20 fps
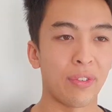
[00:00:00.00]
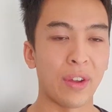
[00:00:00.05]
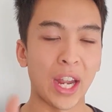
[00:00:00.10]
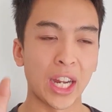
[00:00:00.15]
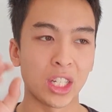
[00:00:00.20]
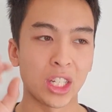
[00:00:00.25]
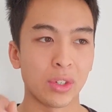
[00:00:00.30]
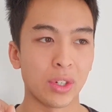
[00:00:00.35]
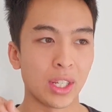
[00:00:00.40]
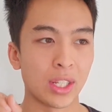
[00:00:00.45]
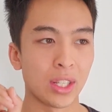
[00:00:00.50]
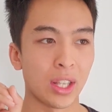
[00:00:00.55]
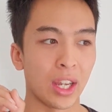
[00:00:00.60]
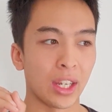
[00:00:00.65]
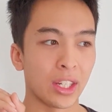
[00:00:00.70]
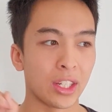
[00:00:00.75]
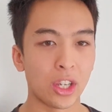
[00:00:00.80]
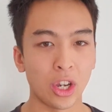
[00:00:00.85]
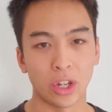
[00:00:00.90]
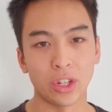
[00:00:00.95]
Factorie is
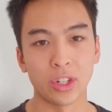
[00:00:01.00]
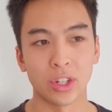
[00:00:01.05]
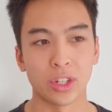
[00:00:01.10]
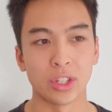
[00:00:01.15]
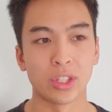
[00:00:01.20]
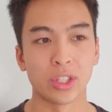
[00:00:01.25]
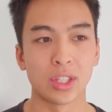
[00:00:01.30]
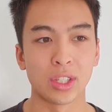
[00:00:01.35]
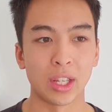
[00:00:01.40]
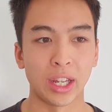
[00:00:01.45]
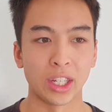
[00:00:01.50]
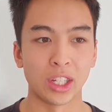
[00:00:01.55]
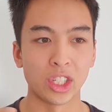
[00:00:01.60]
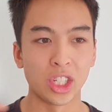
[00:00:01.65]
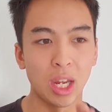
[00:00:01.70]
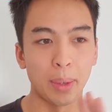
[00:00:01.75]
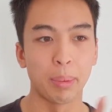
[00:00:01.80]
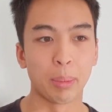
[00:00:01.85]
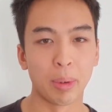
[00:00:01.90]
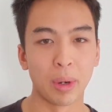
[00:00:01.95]
like Cotton On's like
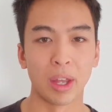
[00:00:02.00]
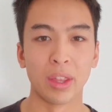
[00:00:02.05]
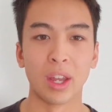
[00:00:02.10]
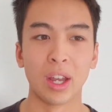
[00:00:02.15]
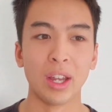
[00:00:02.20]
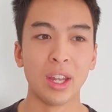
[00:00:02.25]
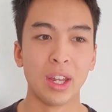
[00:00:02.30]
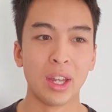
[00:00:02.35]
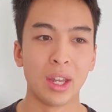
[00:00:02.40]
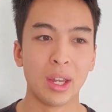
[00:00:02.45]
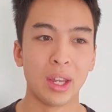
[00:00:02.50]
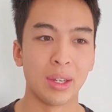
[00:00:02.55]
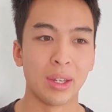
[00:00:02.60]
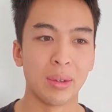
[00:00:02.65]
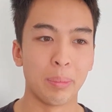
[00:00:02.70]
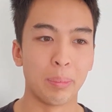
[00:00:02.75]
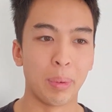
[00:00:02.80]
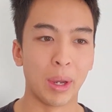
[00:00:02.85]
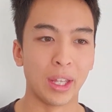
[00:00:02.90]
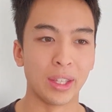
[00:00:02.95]
cheaper brother,
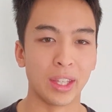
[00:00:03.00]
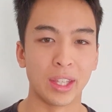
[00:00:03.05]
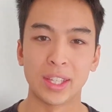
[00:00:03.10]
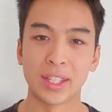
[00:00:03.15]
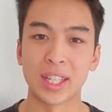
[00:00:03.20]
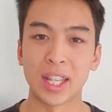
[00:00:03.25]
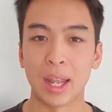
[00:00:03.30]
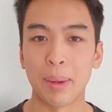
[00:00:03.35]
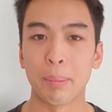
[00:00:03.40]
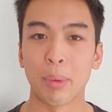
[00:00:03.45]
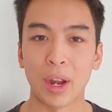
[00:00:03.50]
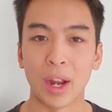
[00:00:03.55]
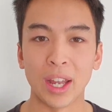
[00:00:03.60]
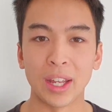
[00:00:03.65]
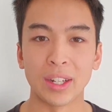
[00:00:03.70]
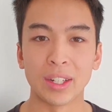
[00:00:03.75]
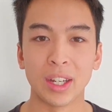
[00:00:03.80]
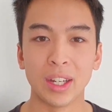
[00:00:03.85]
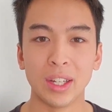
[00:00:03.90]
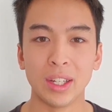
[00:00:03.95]
but they're the same
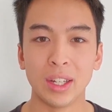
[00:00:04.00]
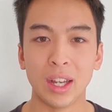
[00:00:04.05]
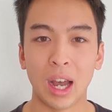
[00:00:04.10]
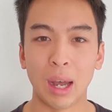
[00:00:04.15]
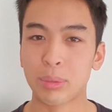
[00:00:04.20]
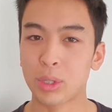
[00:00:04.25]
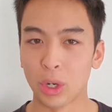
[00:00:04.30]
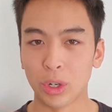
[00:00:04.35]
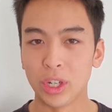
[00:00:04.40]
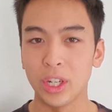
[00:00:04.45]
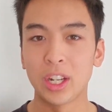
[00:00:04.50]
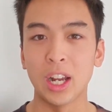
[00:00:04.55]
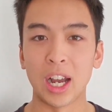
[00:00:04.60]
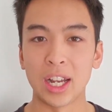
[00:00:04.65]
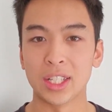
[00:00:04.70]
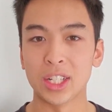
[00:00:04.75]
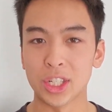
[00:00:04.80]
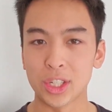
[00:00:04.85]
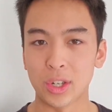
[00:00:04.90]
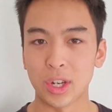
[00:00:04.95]
brand. I'm sure you
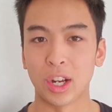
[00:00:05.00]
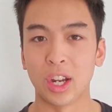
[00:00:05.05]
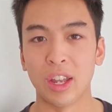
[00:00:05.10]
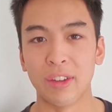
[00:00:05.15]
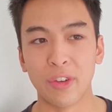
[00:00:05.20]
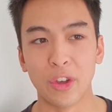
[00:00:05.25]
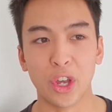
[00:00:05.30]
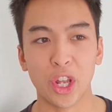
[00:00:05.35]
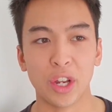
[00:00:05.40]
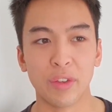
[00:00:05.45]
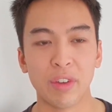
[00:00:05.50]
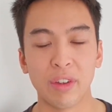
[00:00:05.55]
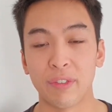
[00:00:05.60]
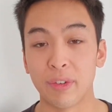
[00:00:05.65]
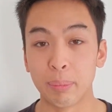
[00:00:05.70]
guys in Australia have heard of it.